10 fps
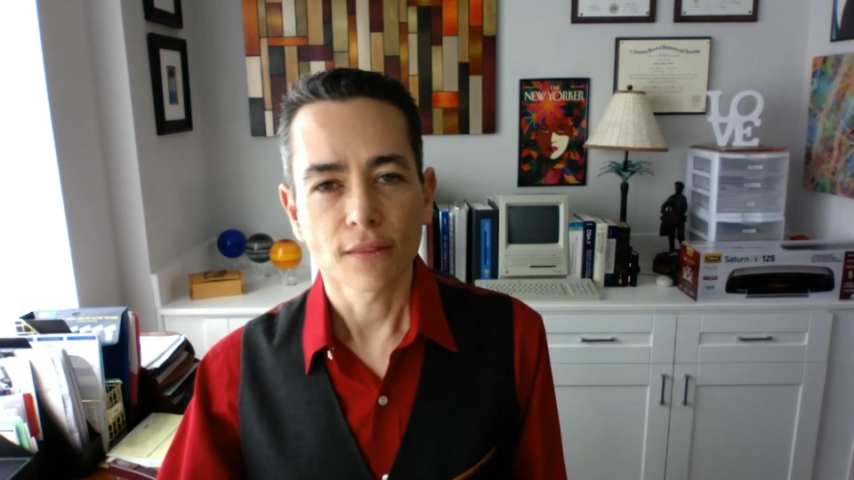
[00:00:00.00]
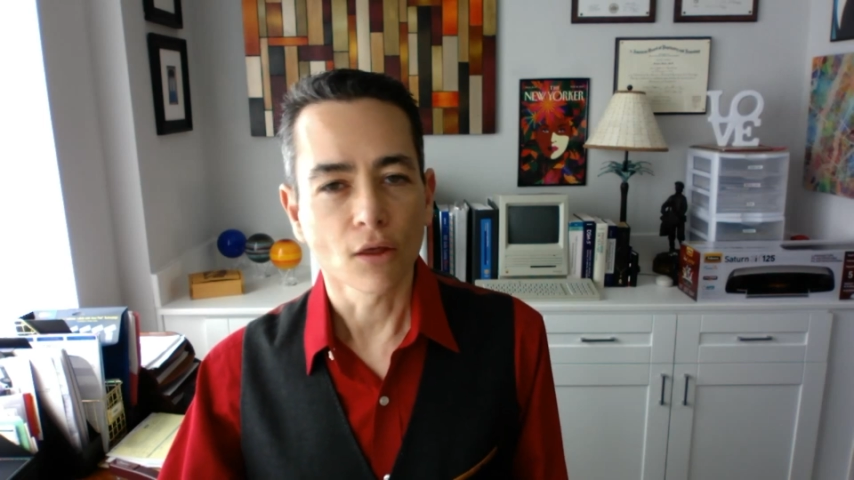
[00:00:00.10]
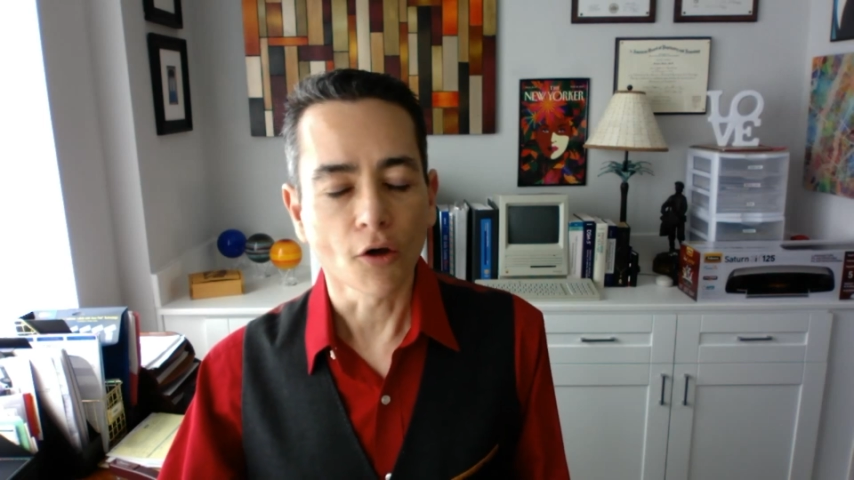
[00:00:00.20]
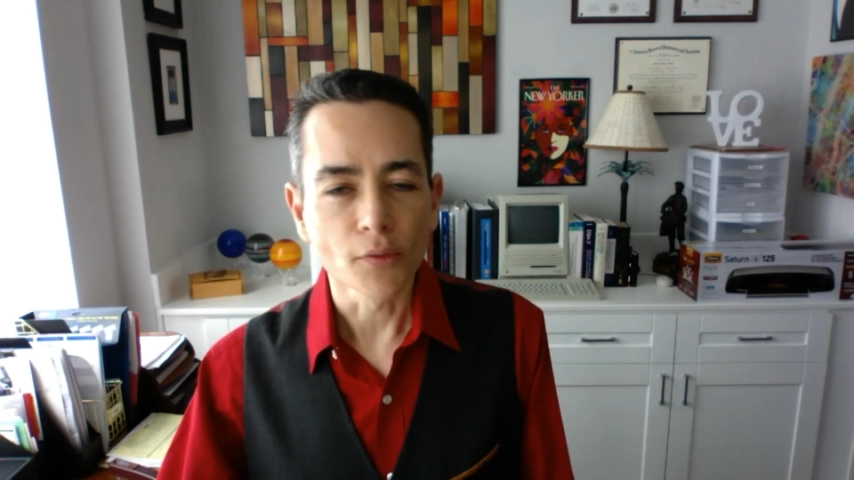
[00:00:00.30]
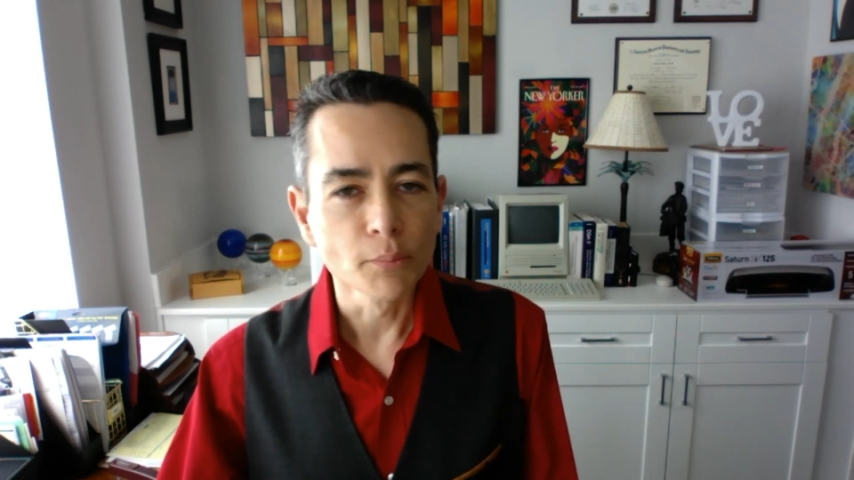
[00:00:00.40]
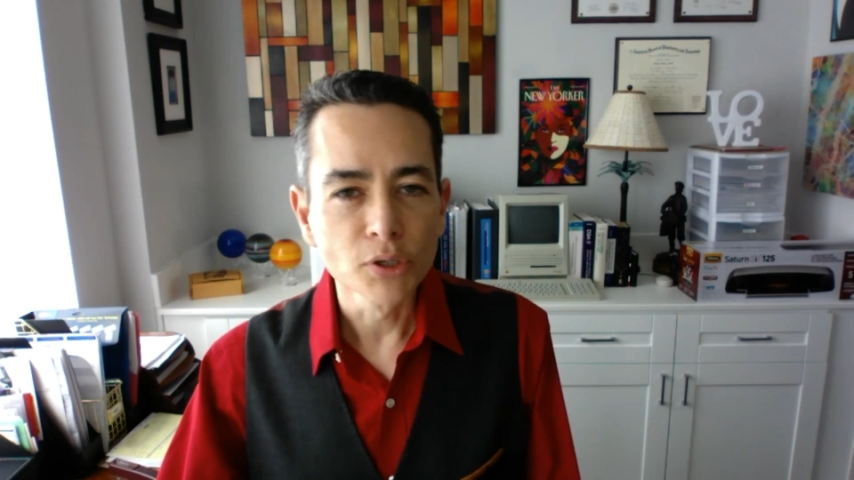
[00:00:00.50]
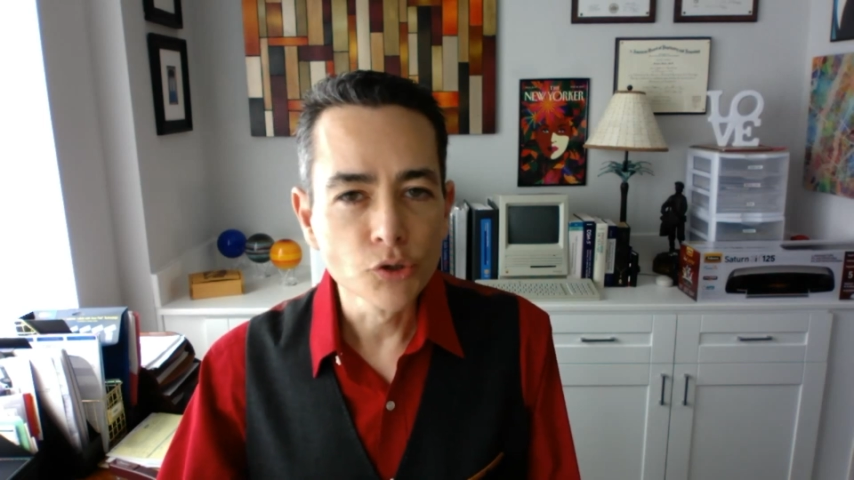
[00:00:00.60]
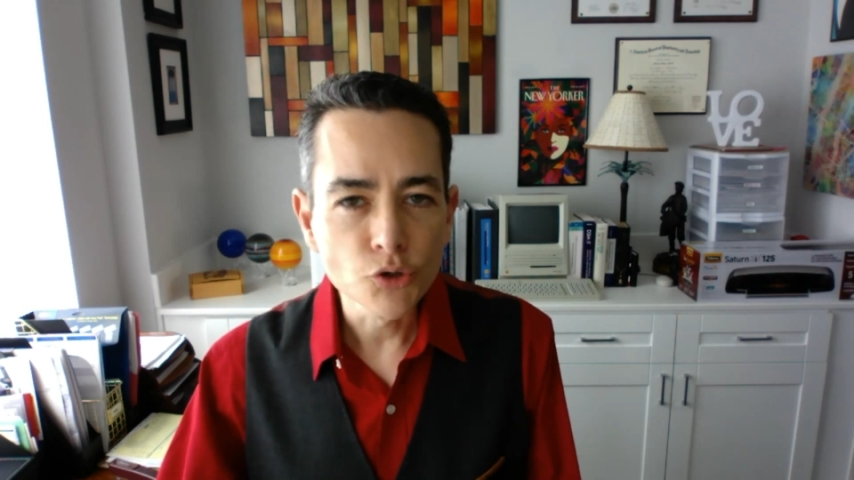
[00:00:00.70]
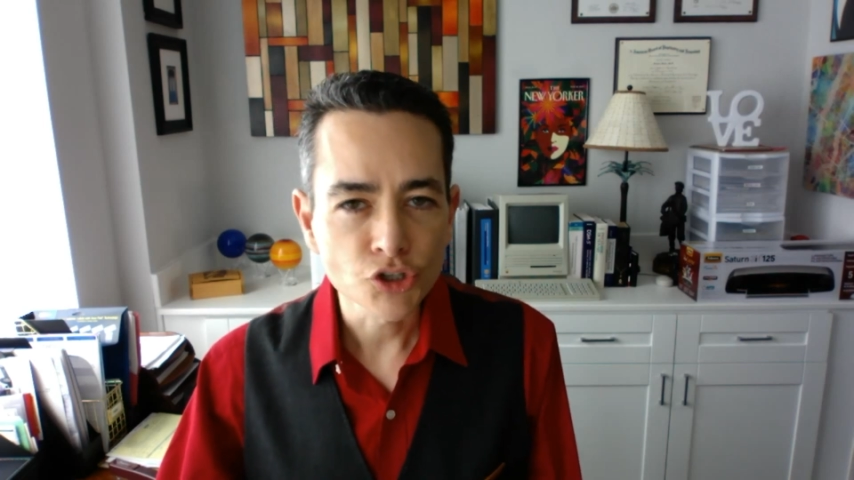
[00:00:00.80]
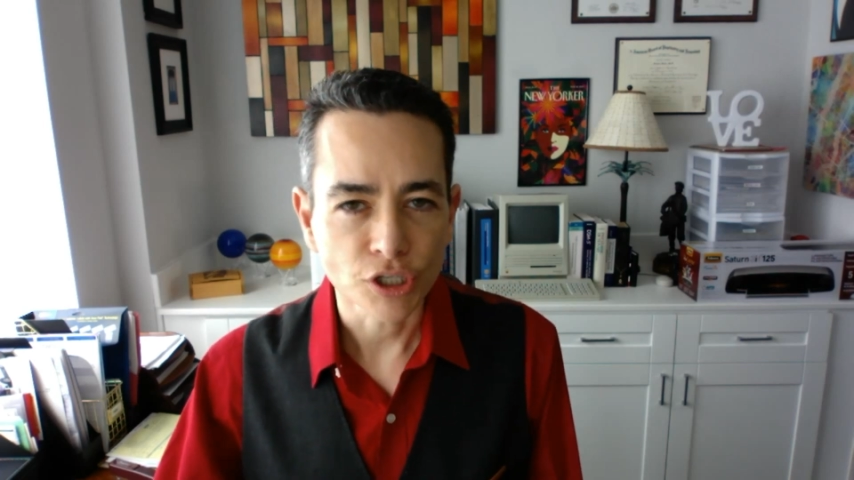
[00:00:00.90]
on the
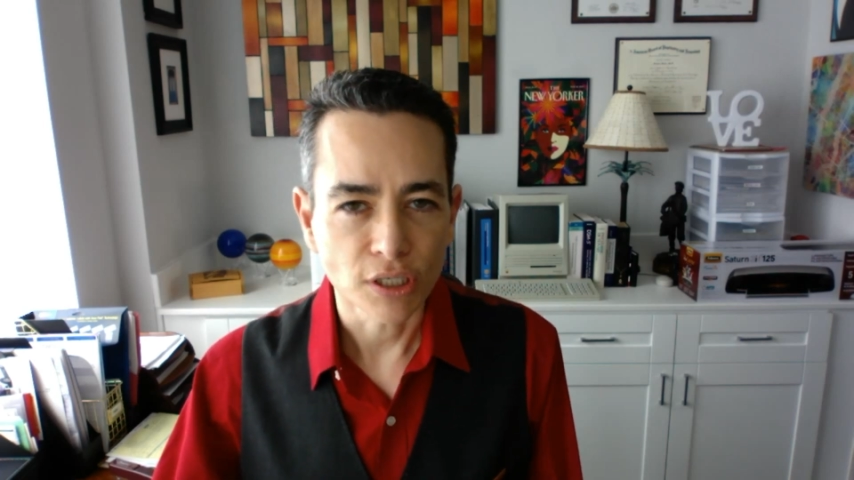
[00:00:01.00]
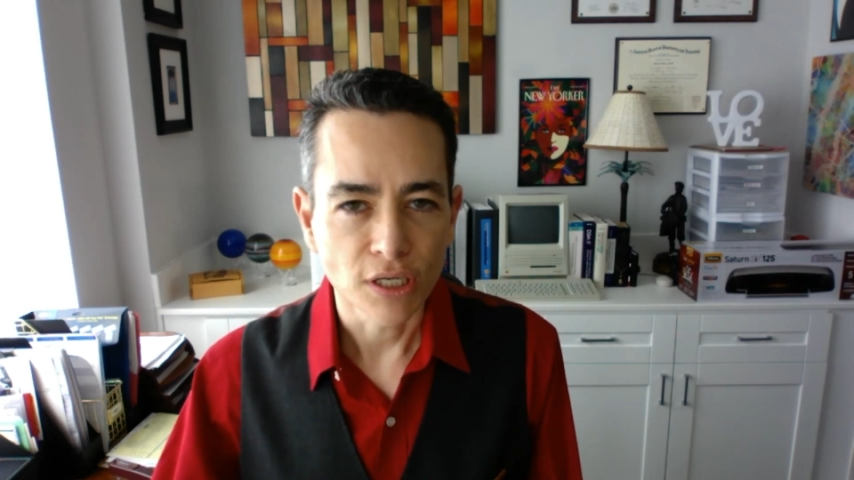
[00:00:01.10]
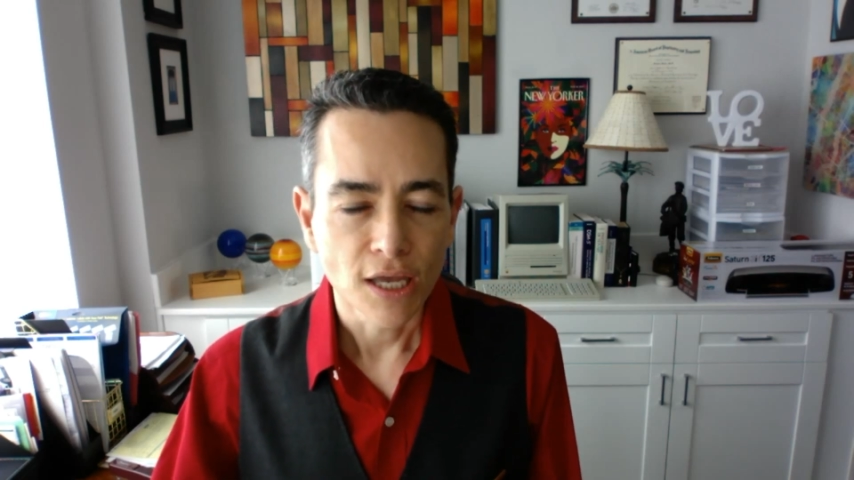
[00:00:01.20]
minutiae,